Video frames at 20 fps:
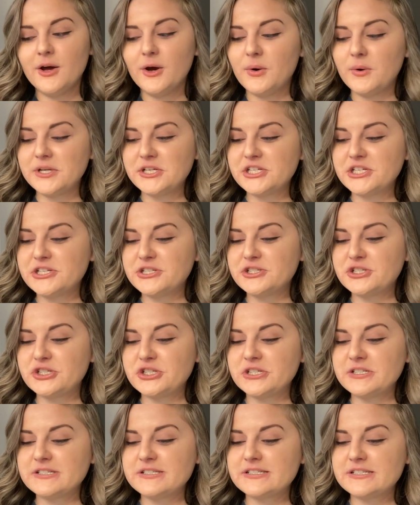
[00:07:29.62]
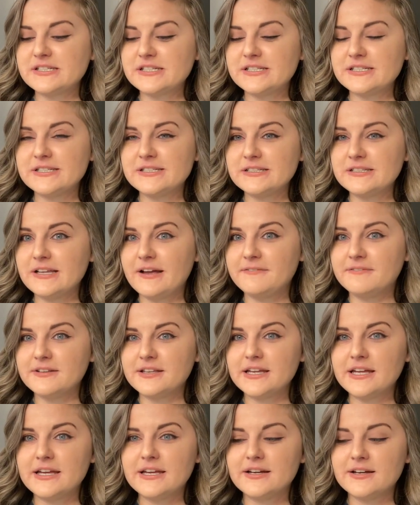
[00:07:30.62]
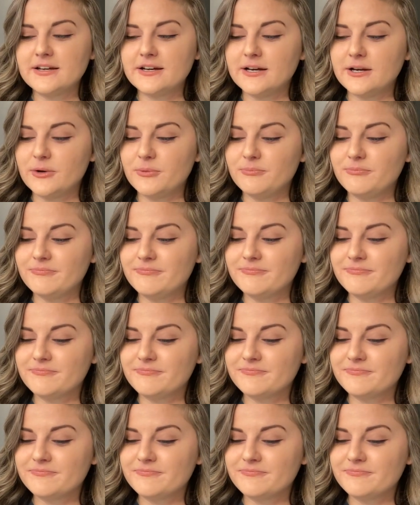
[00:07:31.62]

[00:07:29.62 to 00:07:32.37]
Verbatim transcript: which is just lovely. Um,